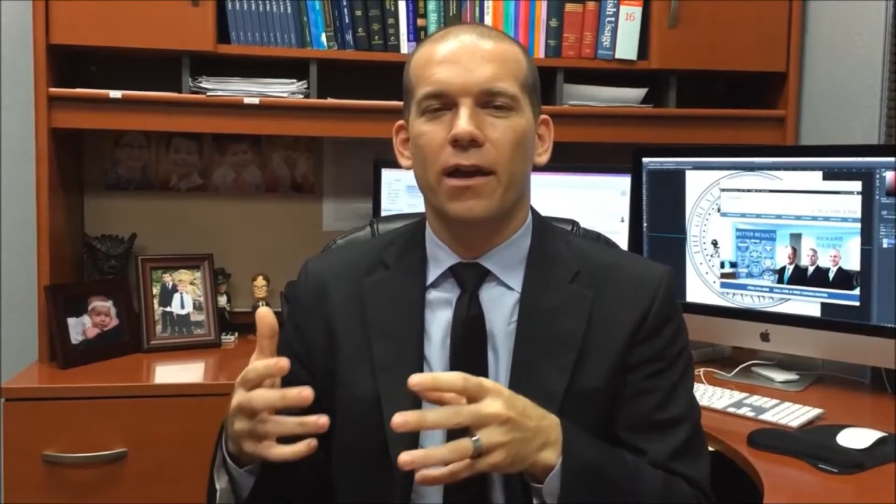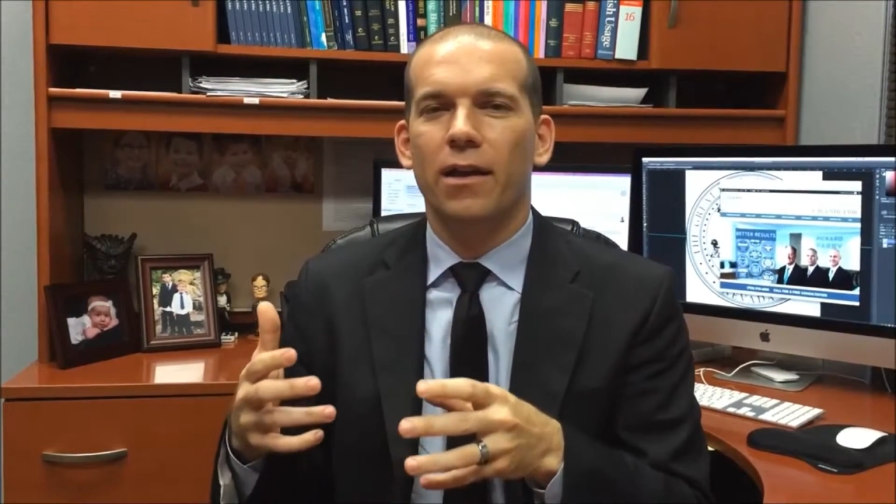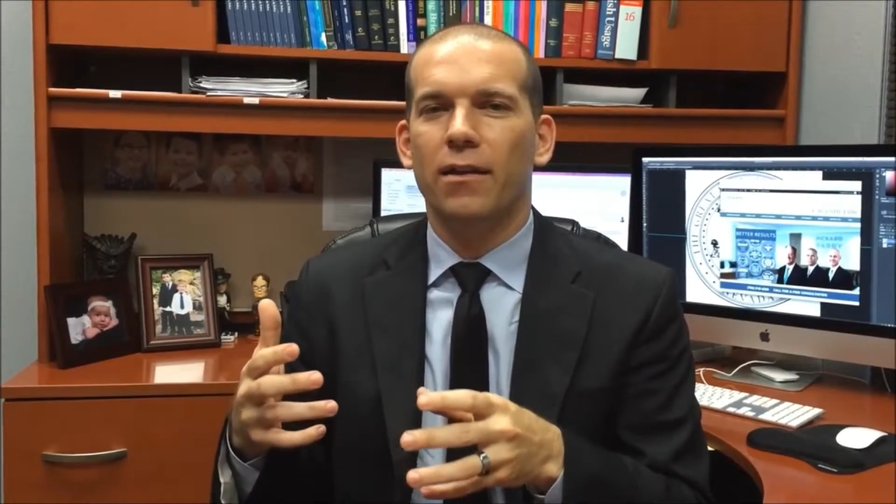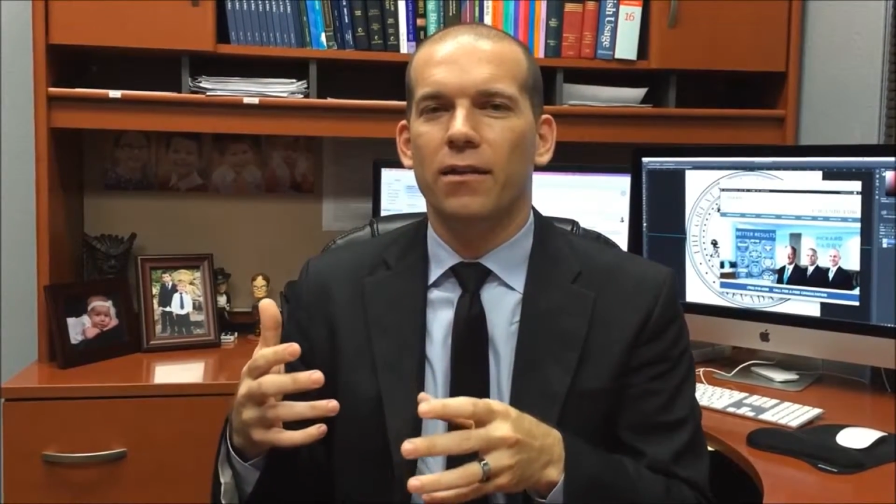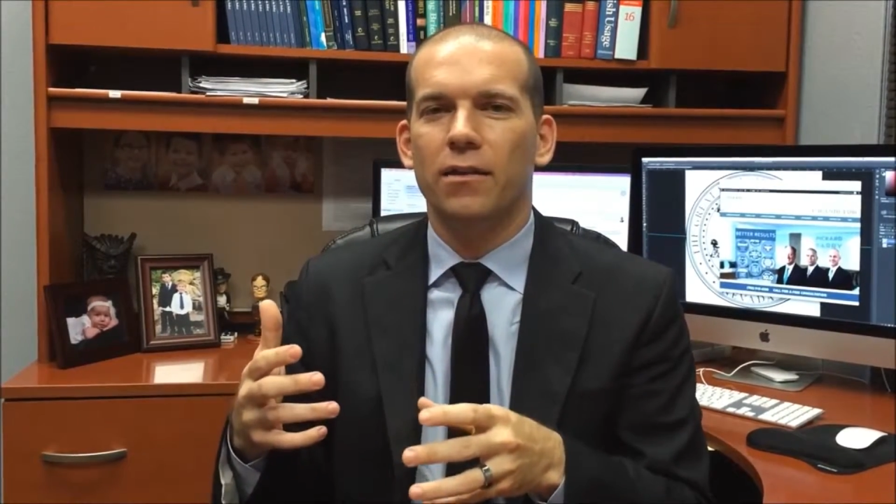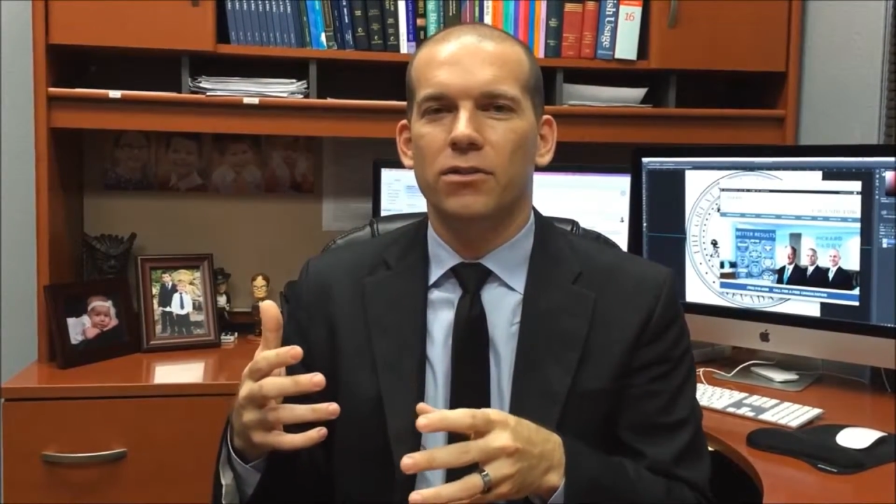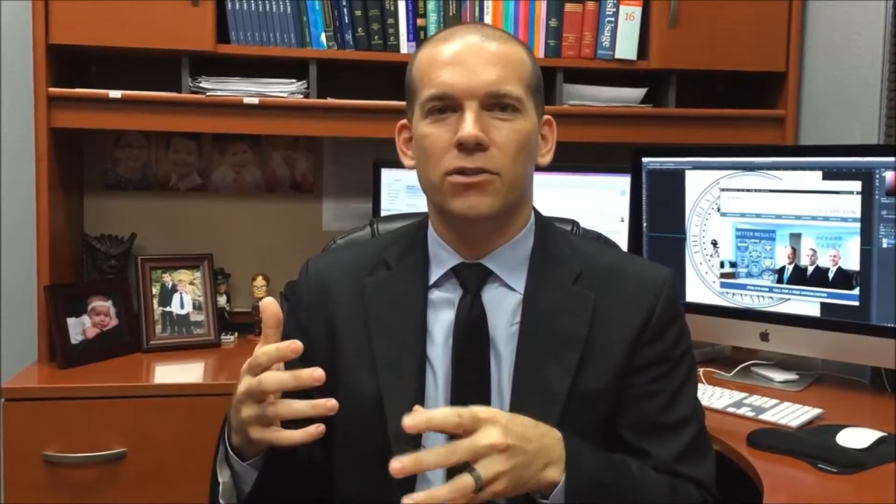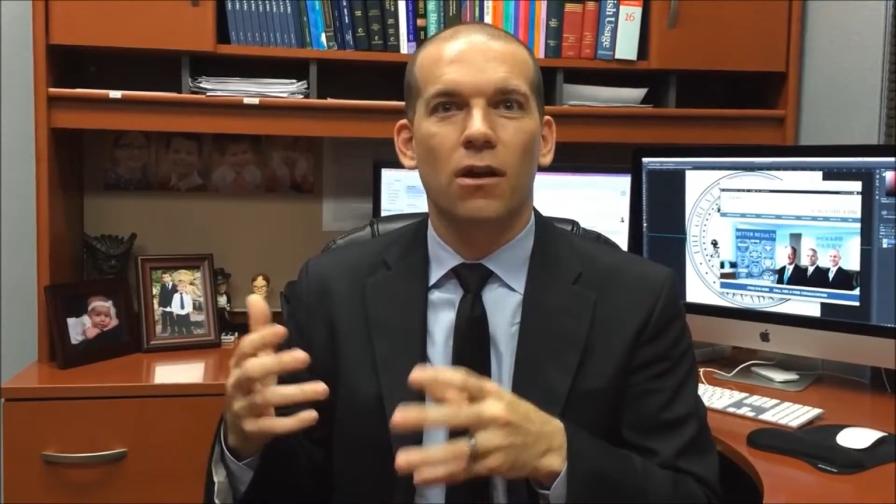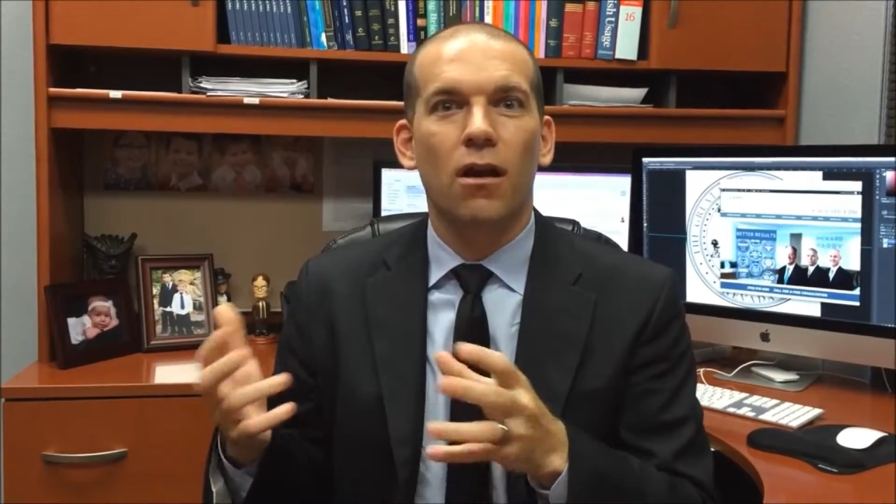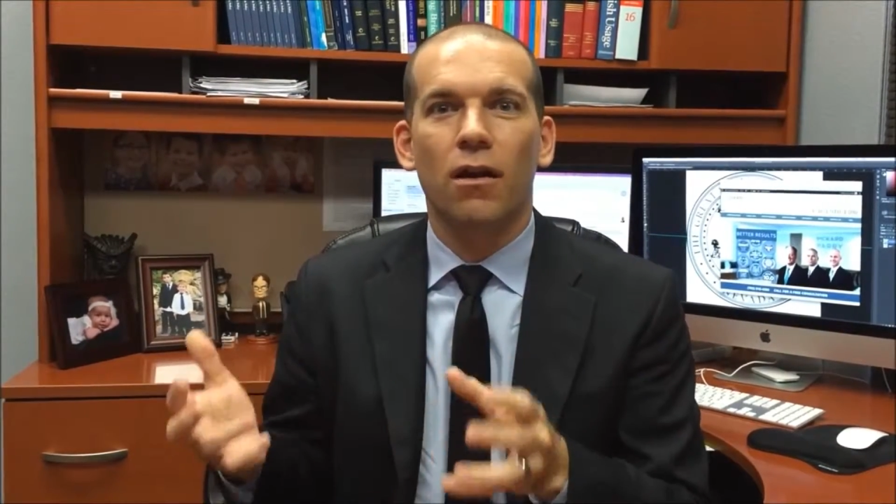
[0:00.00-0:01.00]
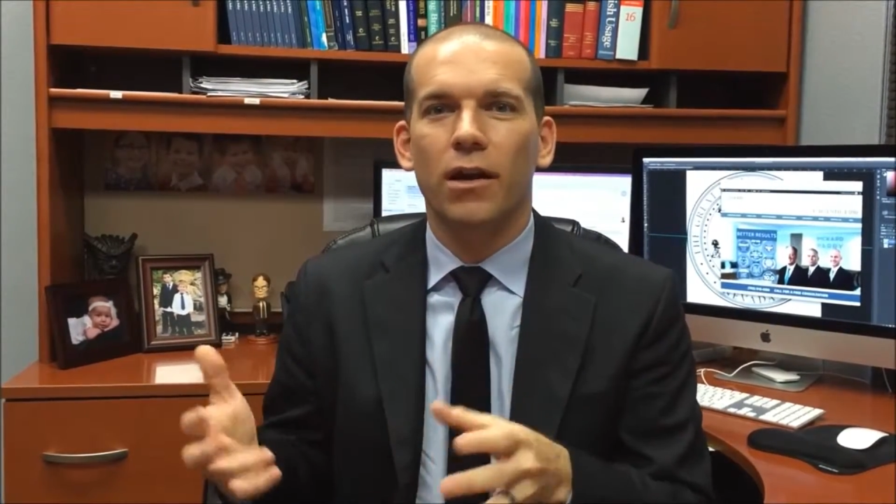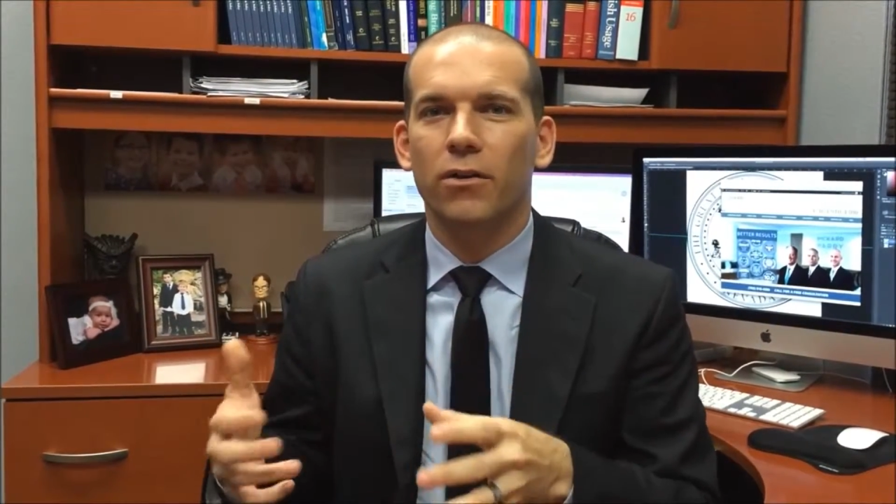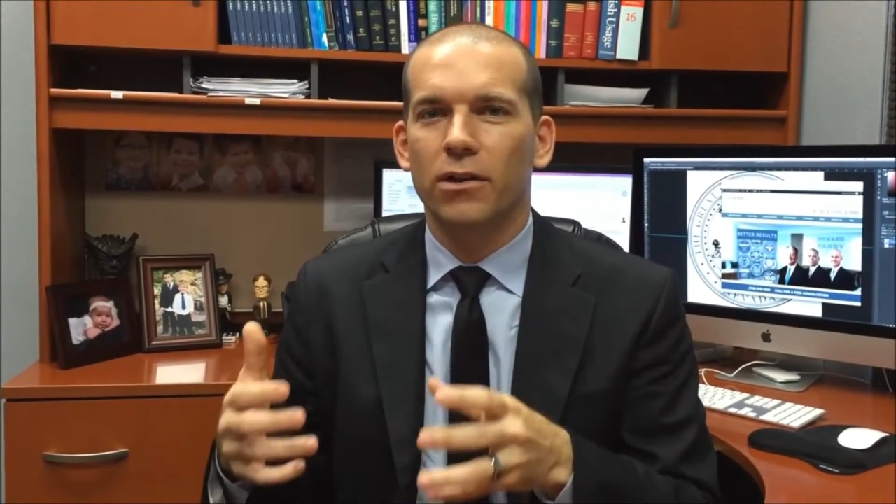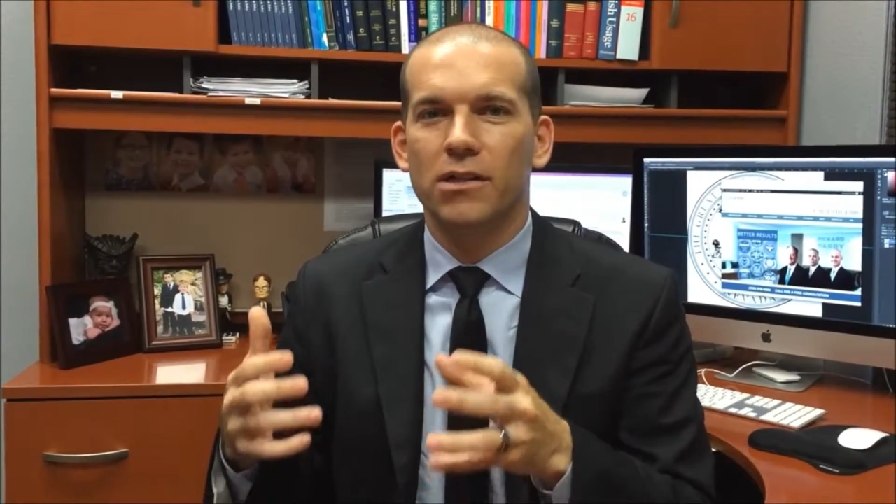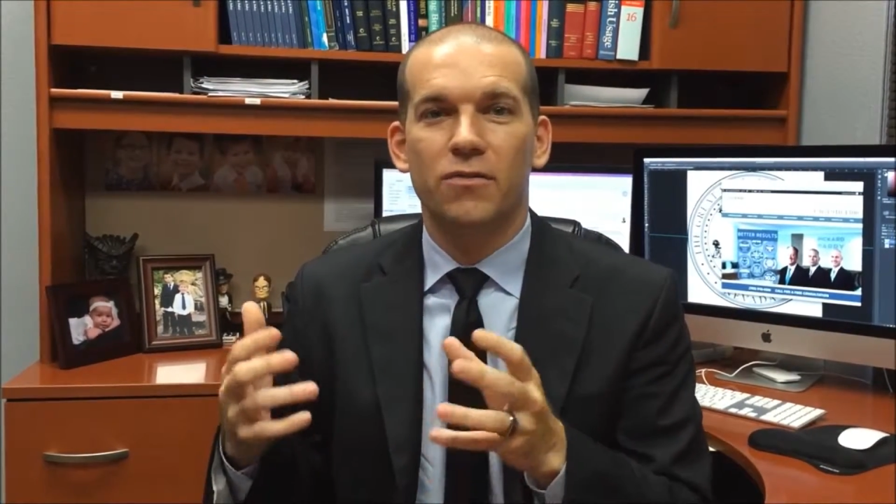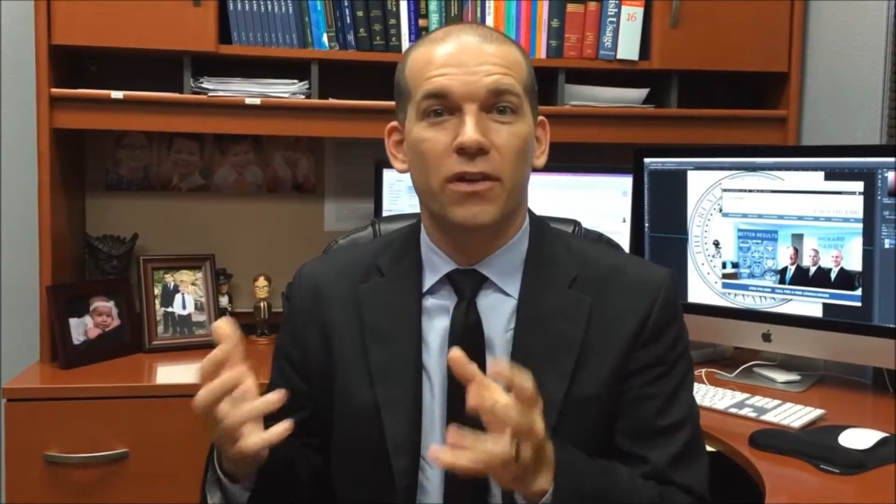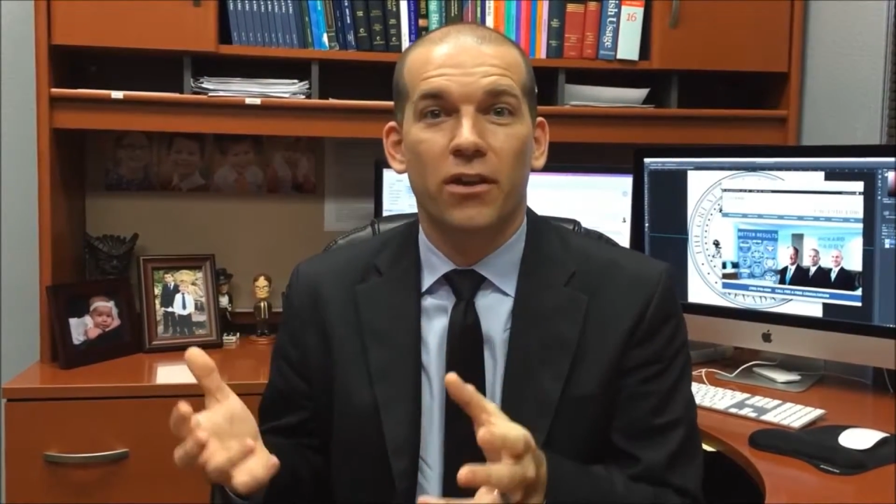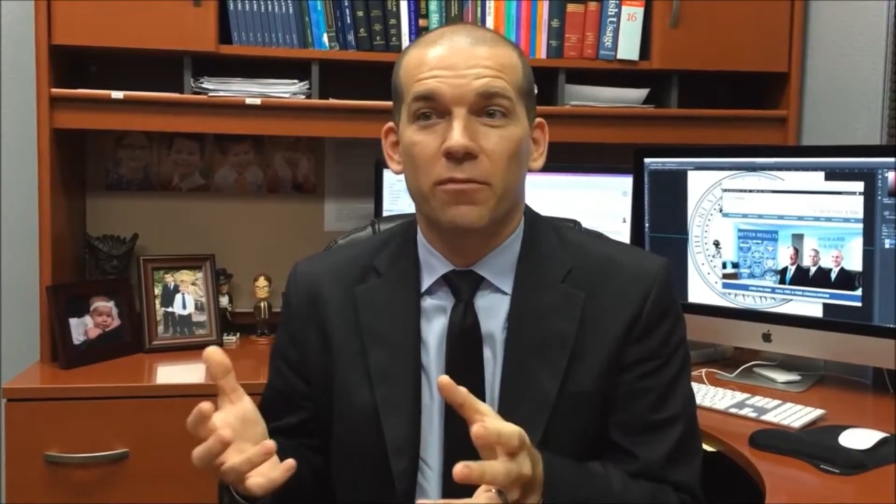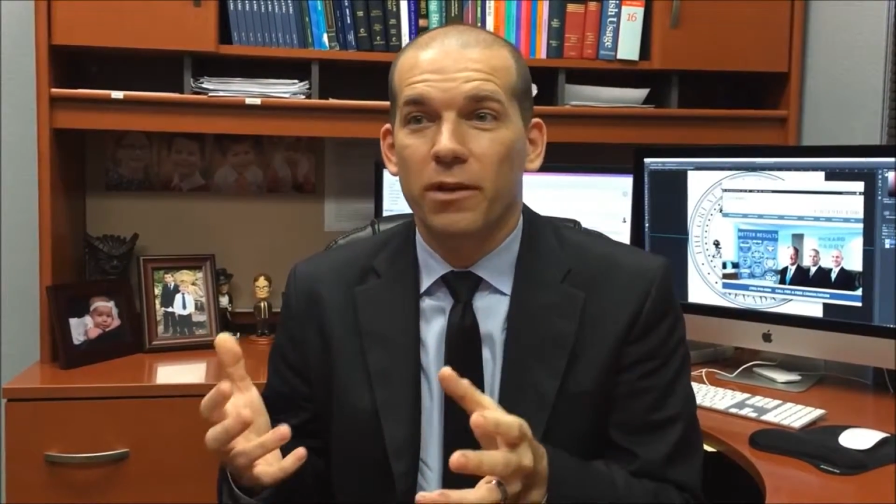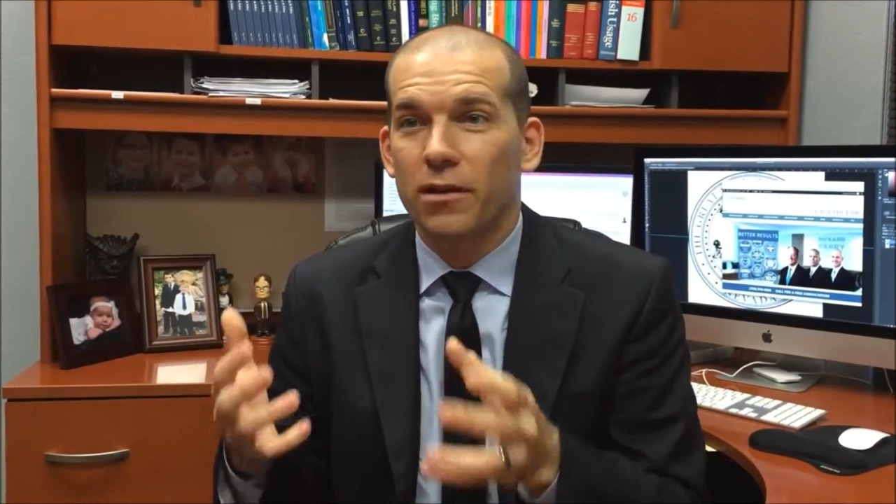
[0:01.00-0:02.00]
and the scarring or
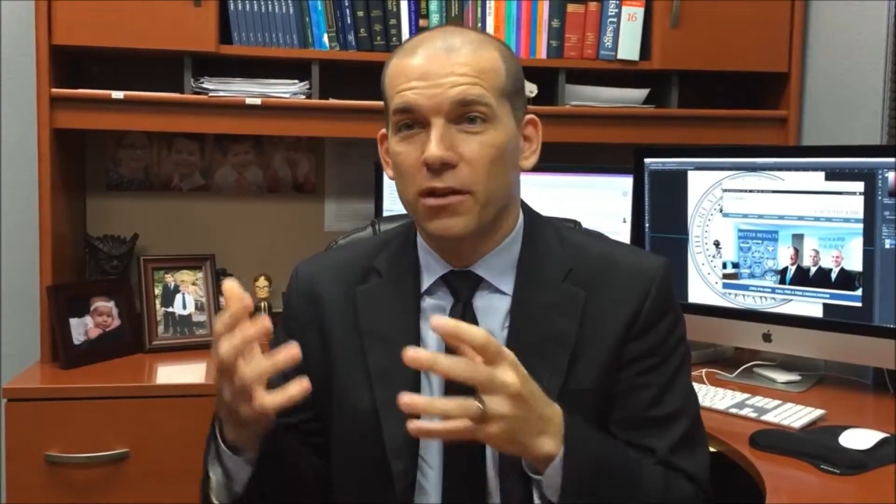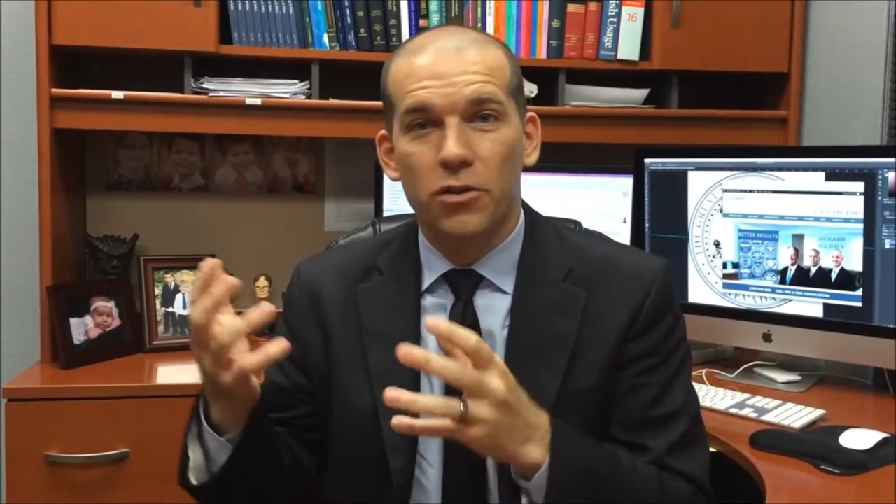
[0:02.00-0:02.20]
disfigurement